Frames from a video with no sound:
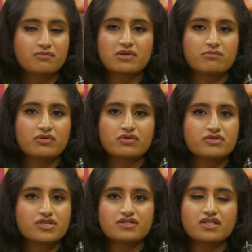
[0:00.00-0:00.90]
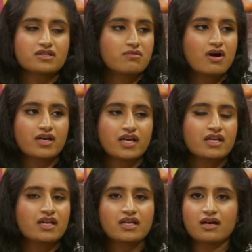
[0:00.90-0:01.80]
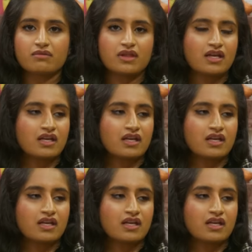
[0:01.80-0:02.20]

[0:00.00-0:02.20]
the people who just need to walk in and get what they